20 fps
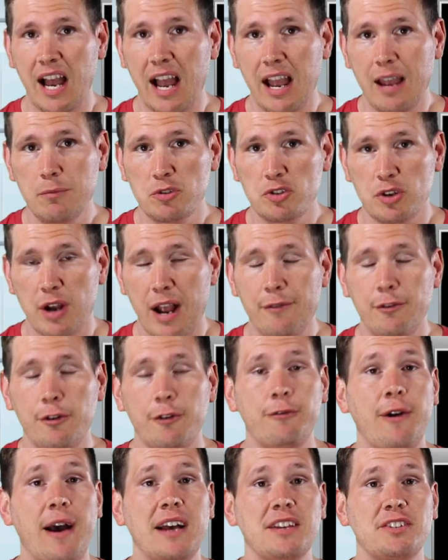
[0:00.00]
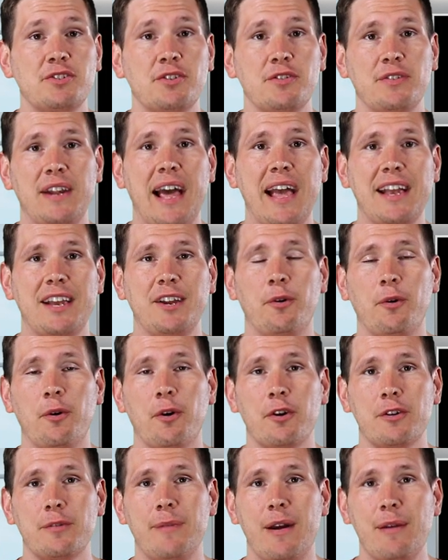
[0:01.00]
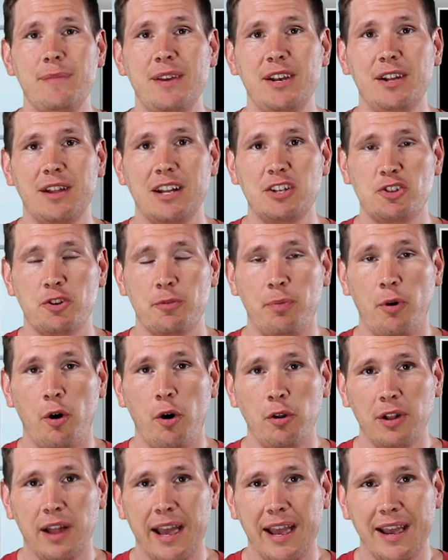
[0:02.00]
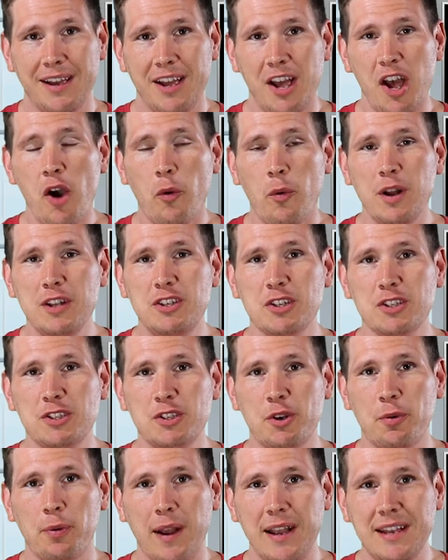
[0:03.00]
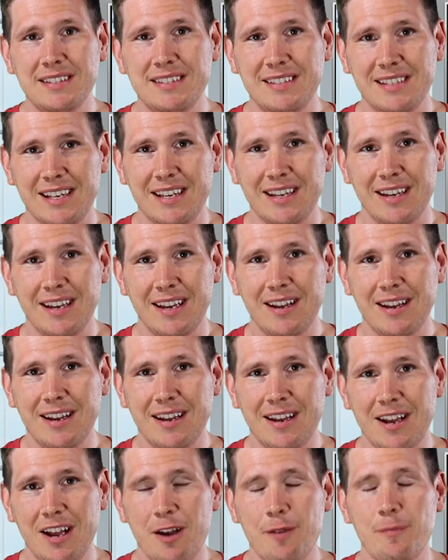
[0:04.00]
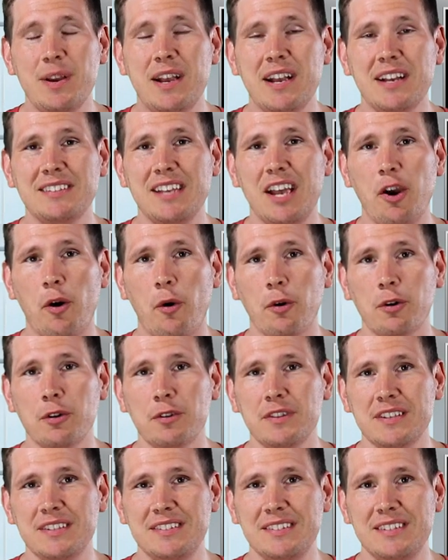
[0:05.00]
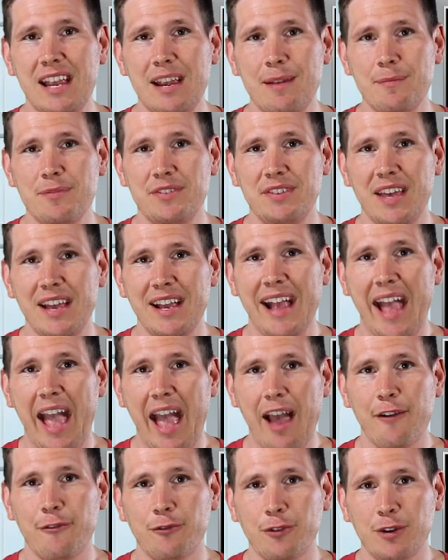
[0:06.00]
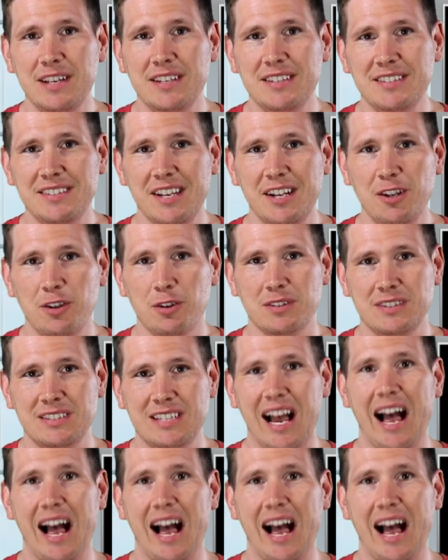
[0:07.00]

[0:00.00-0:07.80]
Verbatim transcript: time travel faster than I can order my meal at Chipotle, which is crazy, because I order the same thing every single